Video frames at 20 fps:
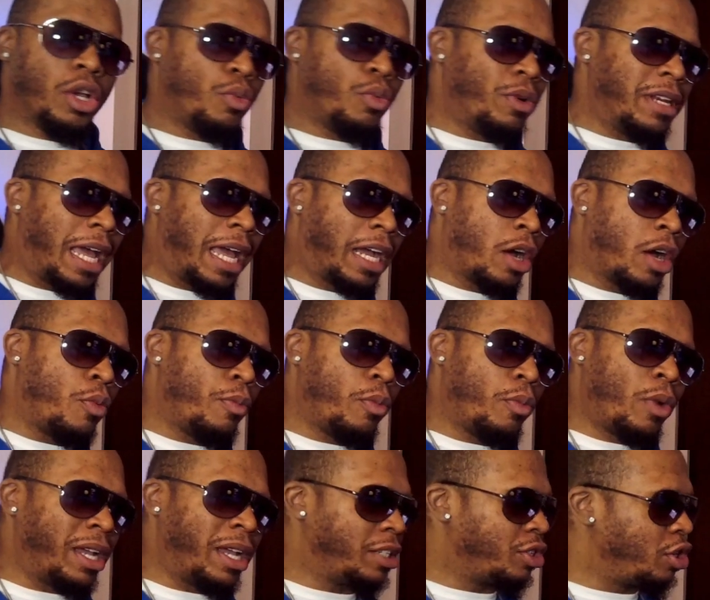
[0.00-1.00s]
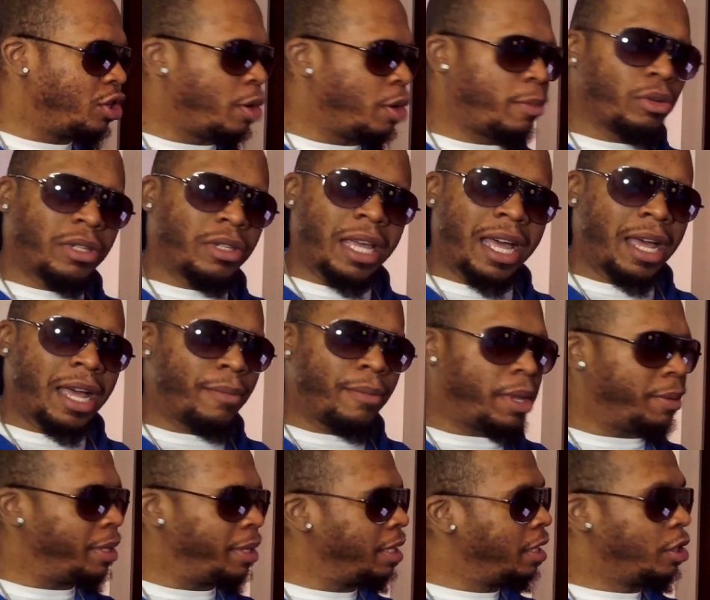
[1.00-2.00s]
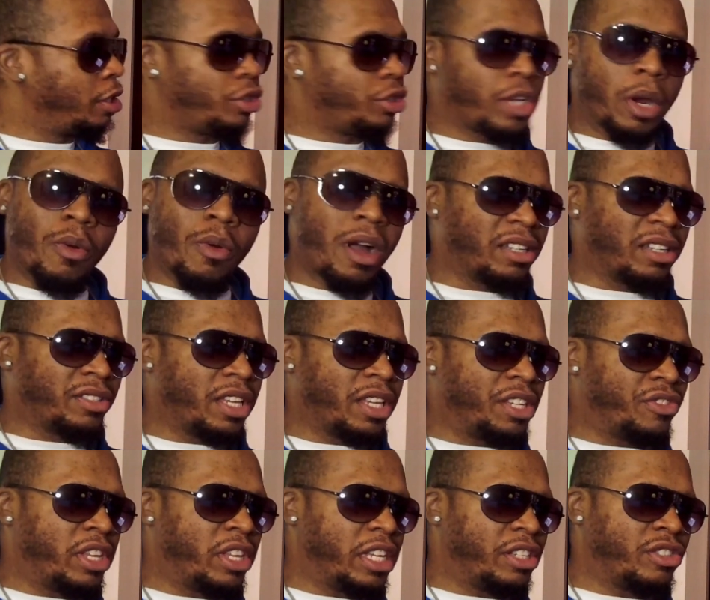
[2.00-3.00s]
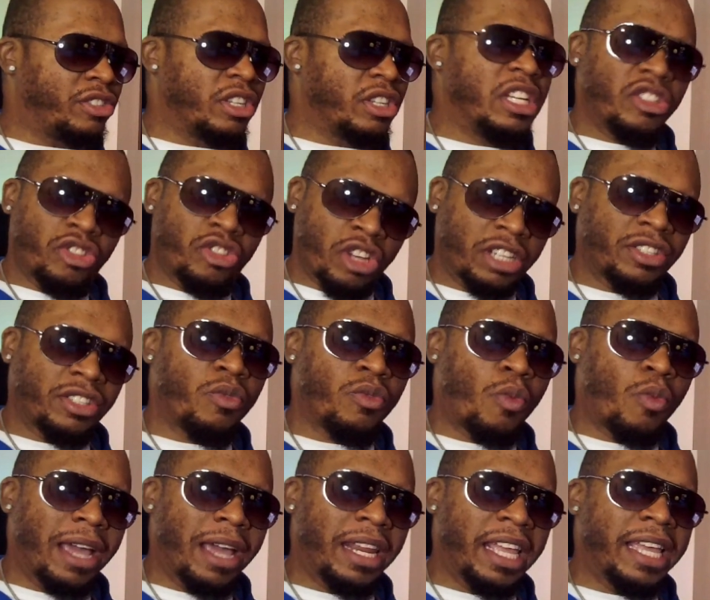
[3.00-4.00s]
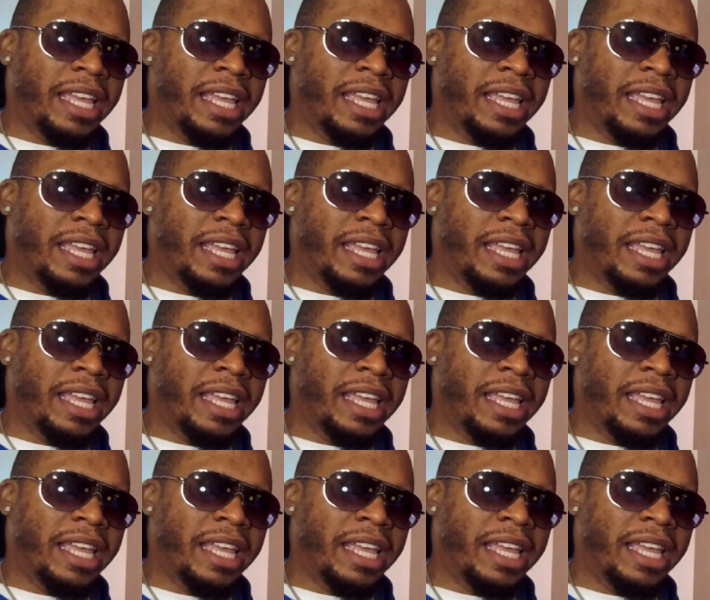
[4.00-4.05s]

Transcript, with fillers: not gonna waste no more time, baby. J Rocc says this Justin Whitehead,